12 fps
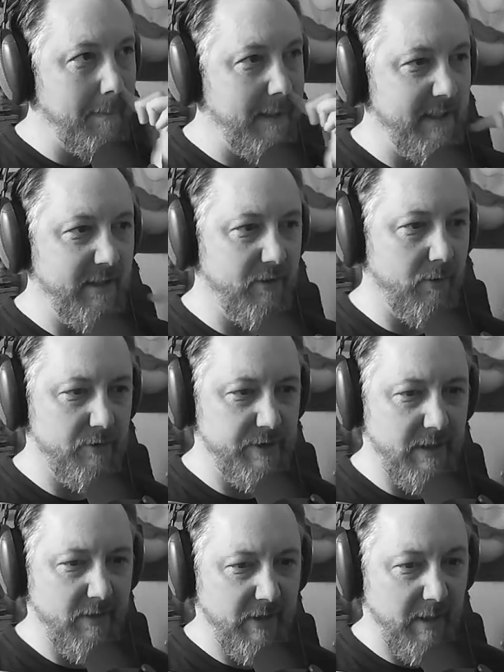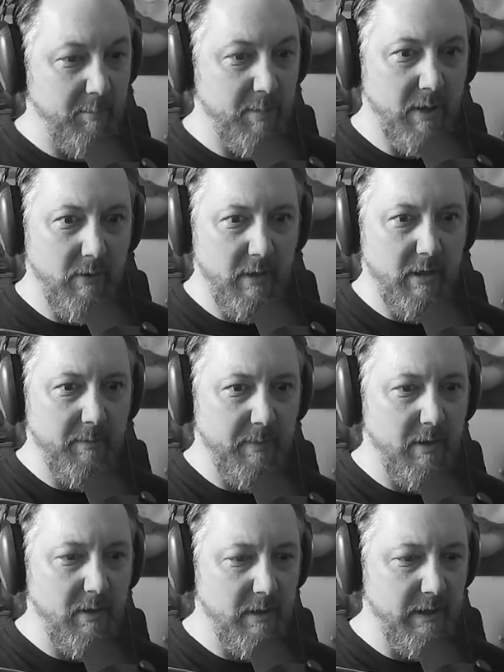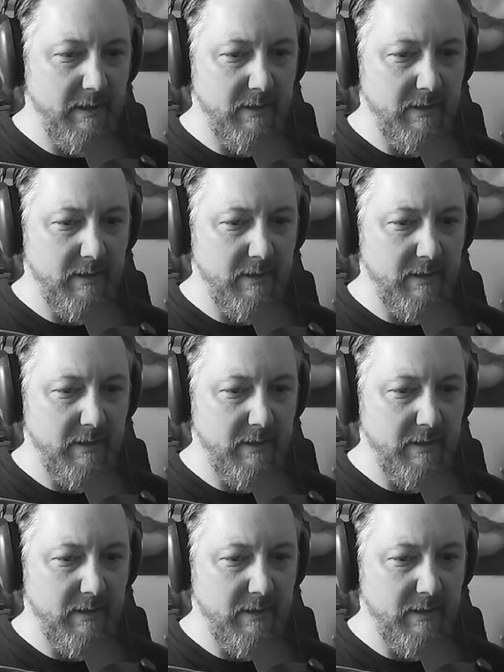Discord channel's like blowing up. All